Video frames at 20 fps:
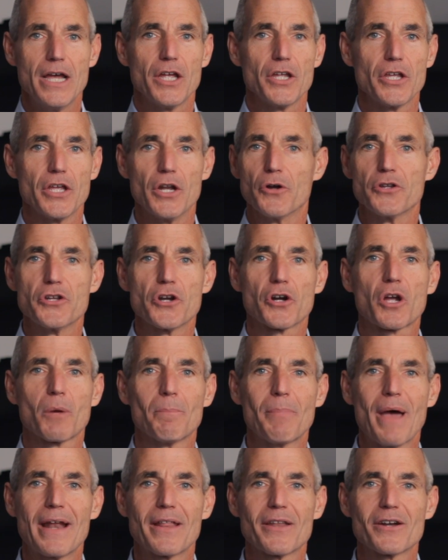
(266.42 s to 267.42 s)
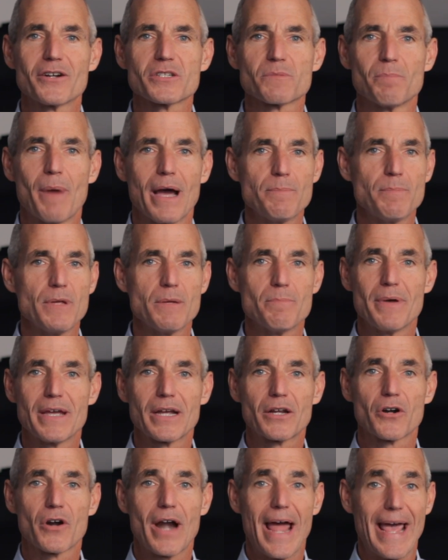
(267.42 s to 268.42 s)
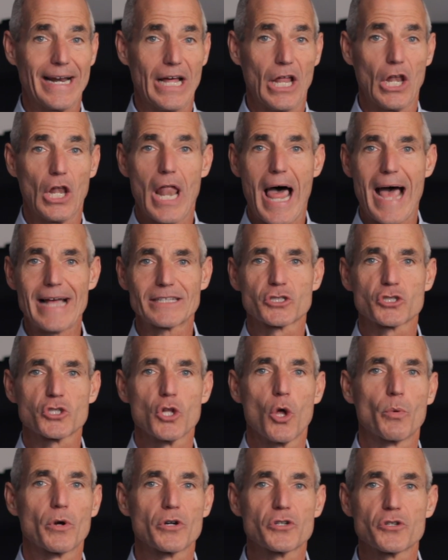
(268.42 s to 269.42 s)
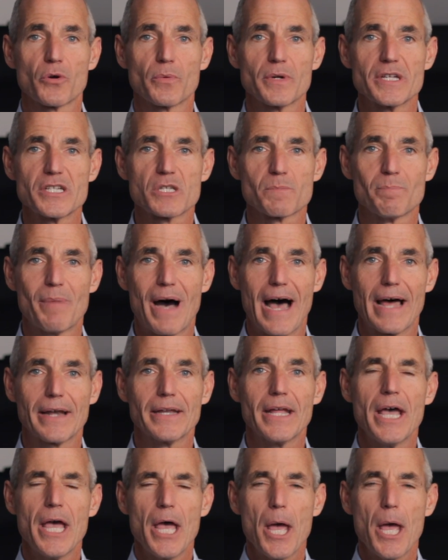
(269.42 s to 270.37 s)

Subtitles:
Your competitors might be bigger and a lot slower to respond.